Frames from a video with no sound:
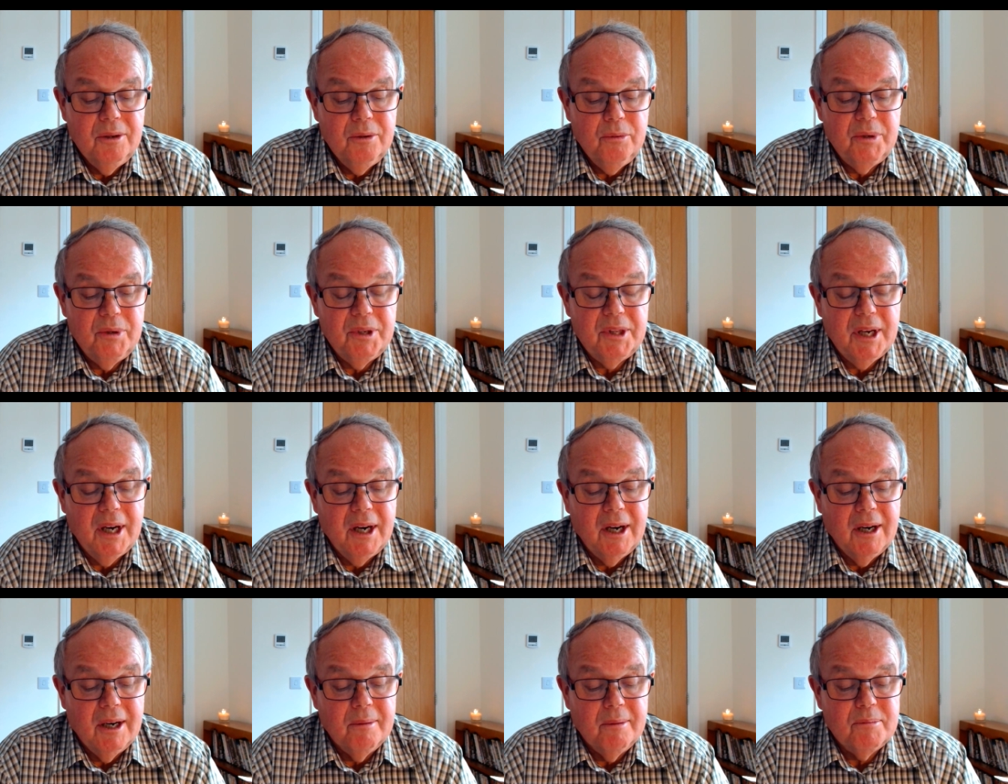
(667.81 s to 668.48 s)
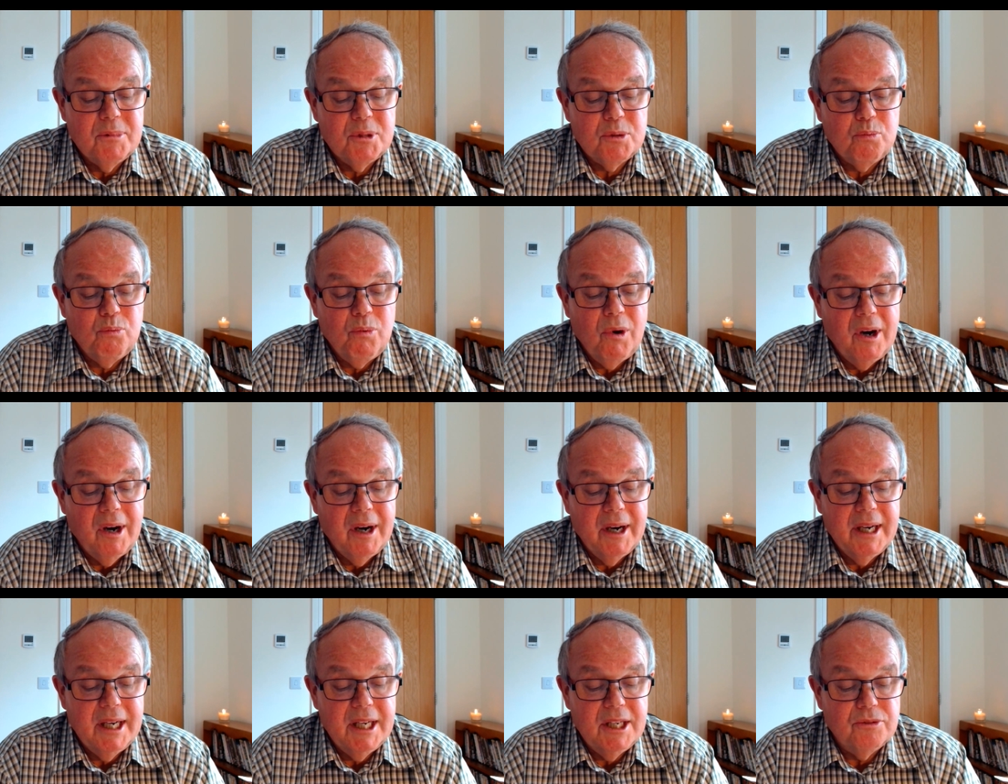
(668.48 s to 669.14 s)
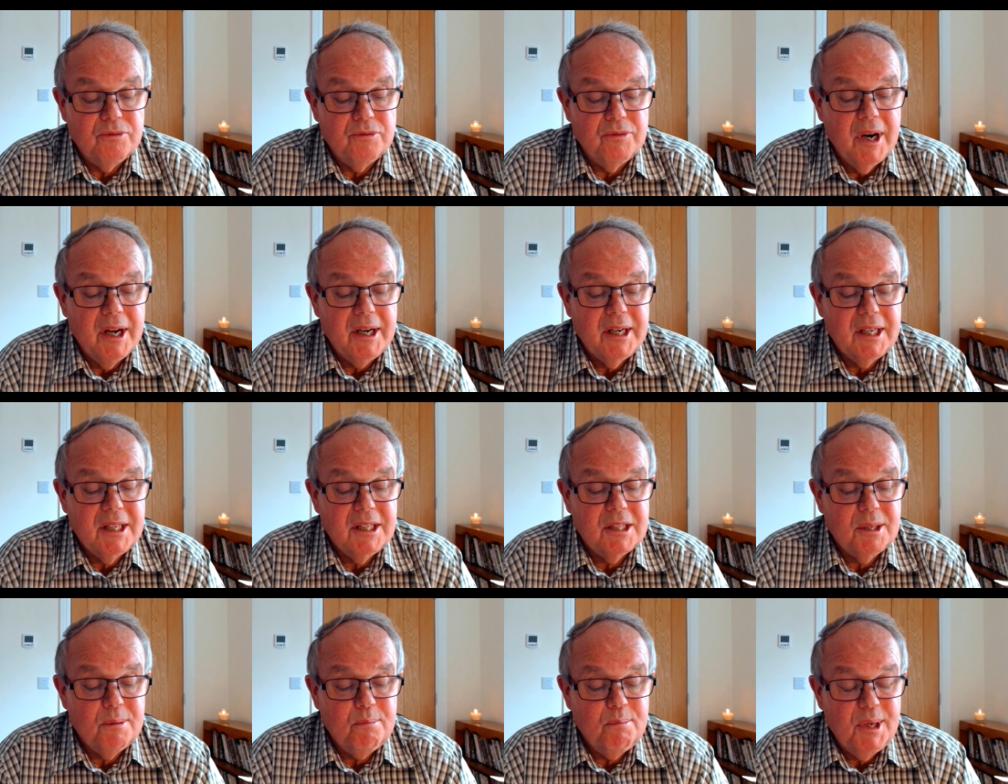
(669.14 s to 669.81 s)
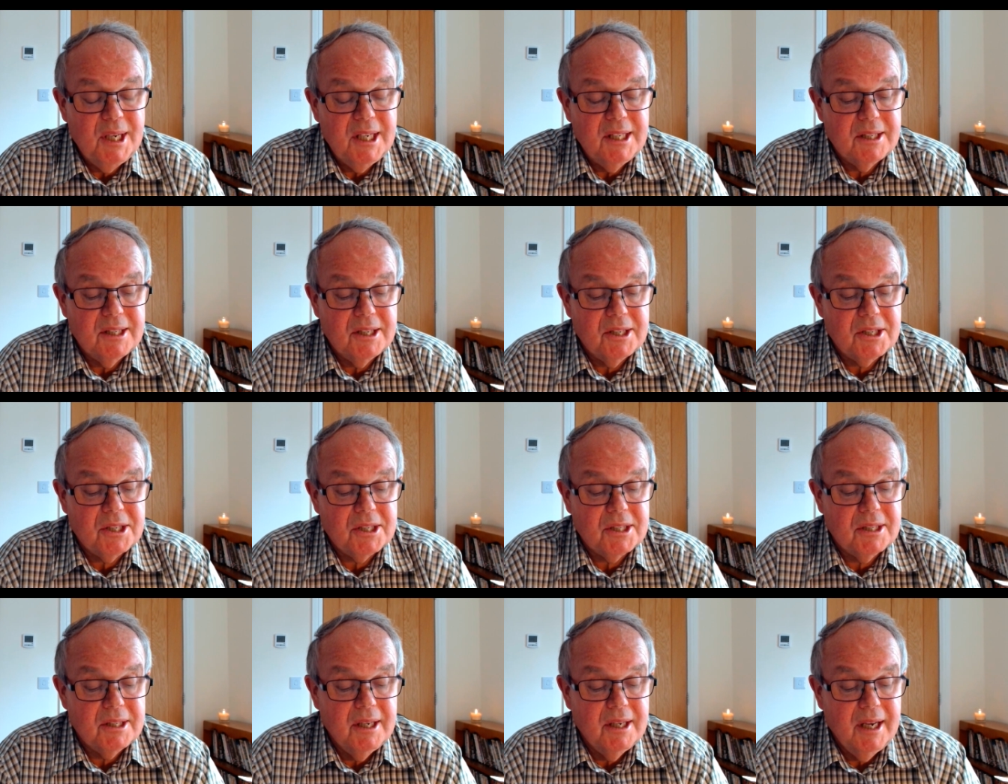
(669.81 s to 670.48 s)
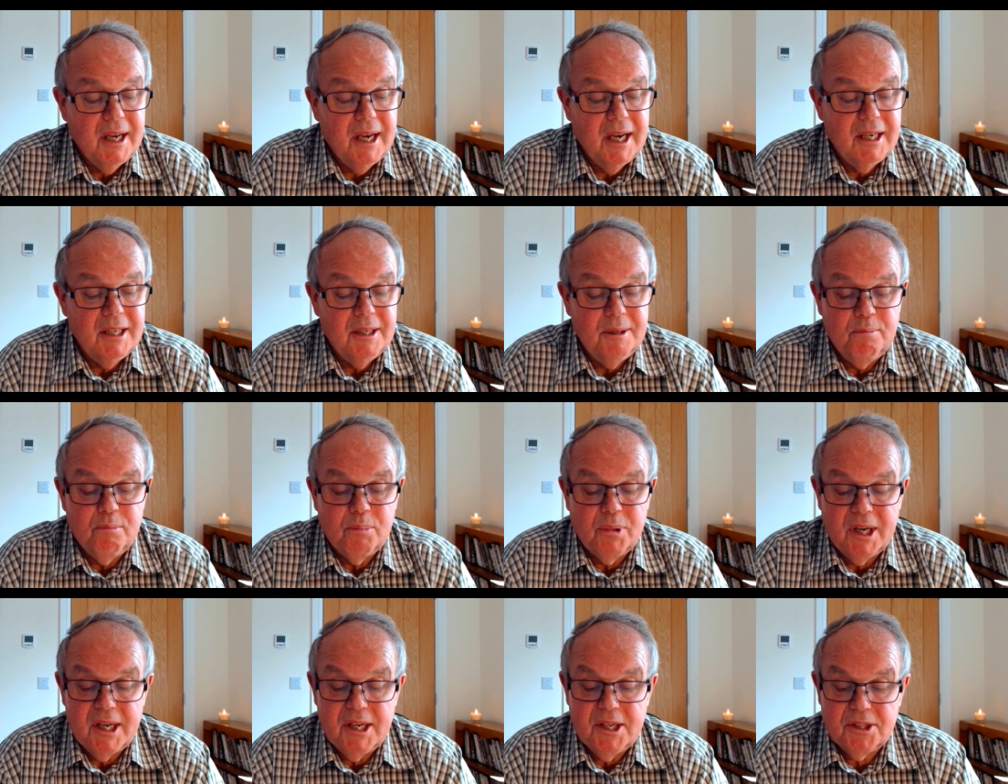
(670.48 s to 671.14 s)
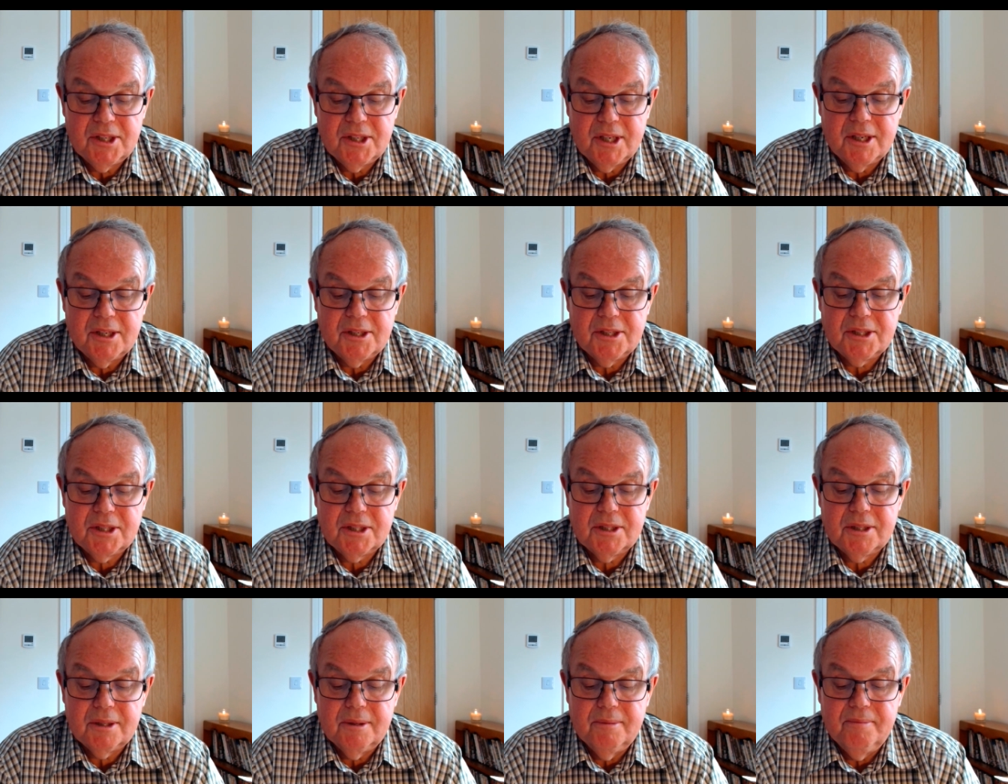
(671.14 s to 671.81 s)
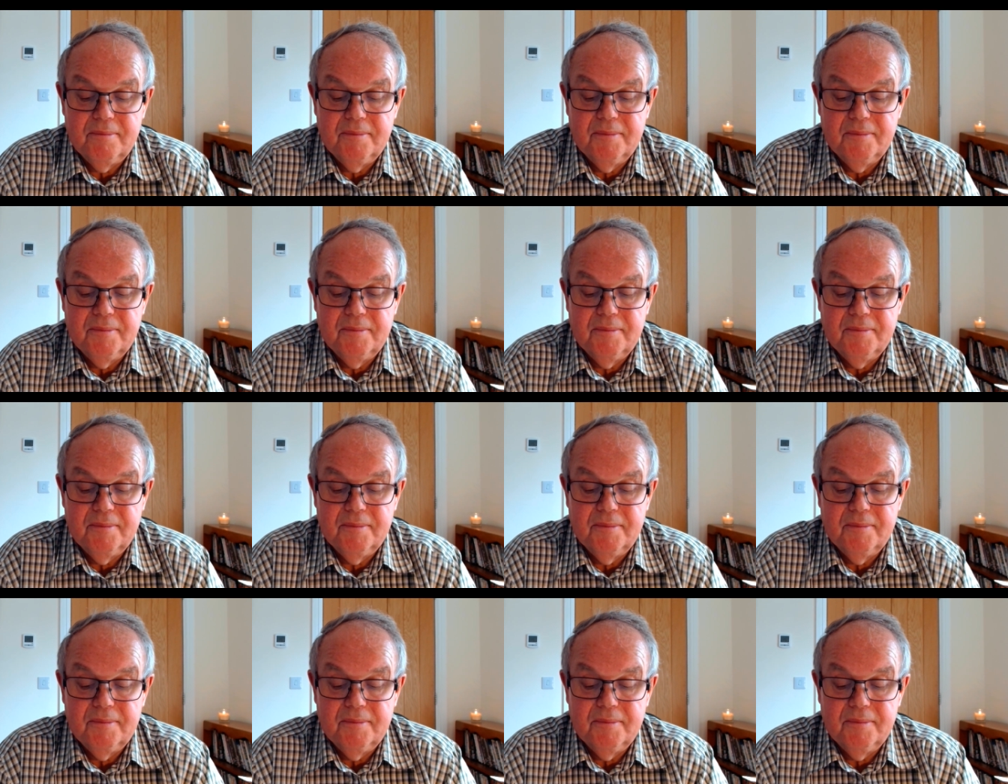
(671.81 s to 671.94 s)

with arms wide running to meet us and embrace us.